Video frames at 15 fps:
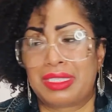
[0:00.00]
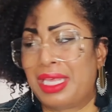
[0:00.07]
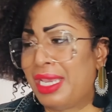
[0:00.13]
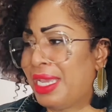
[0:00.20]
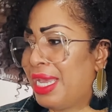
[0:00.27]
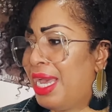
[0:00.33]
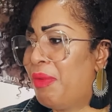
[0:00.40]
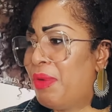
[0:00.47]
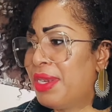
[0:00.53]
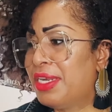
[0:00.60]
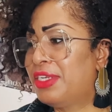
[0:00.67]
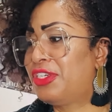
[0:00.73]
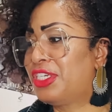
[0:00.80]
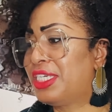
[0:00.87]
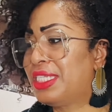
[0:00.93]
Like, I want
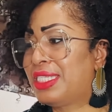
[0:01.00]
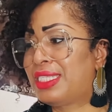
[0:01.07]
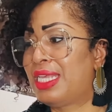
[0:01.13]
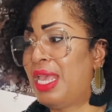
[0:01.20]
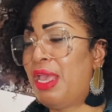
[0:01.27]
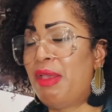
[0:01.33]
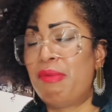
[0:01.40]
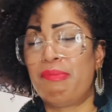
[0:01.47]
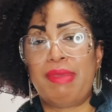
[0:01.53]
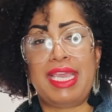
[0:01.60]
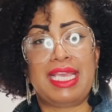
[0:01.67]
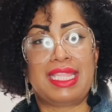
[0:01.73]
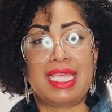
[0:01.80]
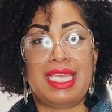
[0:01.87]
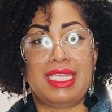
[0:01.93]
to just
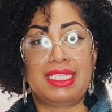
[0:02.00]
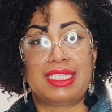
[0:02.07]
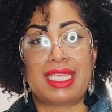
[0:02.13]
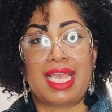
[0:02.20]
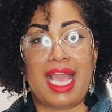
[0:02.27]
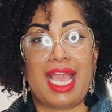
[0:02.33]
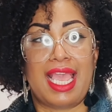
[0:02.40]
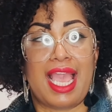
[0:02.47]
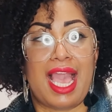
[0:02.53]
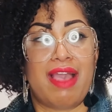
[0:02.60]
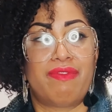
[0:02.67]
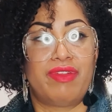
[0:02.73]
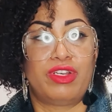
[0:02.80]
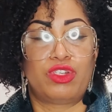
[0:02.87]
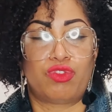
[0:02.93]
make things that I
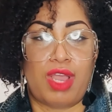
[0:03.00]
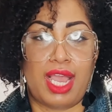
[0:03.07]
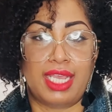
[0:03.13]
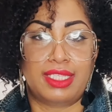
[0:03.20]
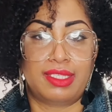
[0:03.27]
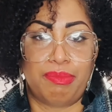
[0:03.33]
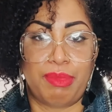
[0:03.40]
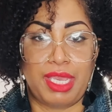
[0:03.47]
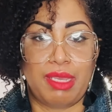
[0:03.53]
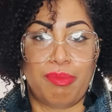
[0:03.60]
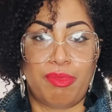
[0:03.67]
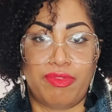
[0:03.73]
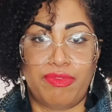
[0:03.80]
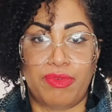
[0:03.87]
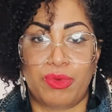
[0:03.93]
haven't tried to make
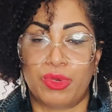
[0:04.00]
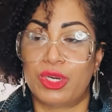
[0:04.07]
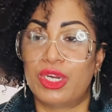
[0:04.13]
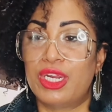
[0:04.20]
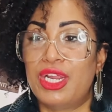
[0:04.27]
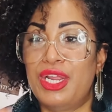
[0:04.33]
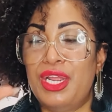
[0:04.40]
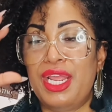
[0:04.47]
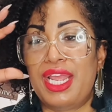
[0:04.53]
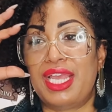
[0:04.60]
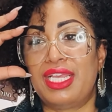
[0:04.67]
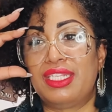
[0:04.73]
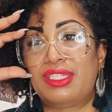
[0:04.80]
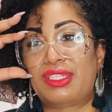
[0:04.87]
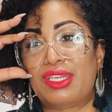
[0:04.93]
before.
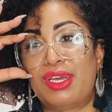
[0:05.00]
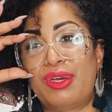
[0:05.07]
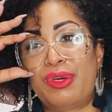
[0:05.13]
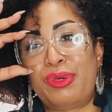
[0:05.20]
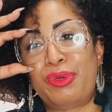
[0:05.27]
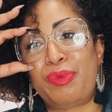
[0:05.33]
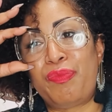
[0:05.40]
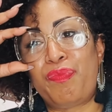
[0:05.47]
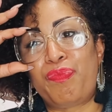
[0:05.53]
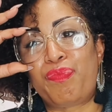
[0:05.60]
And so